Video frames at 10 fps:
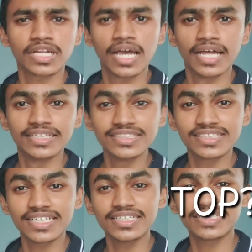This
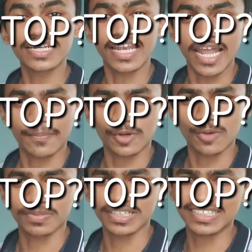is a
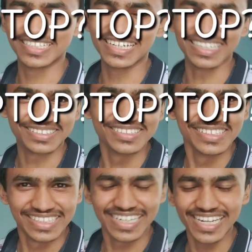laptop. This
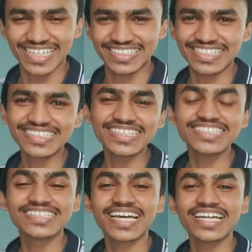
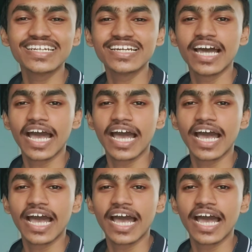is an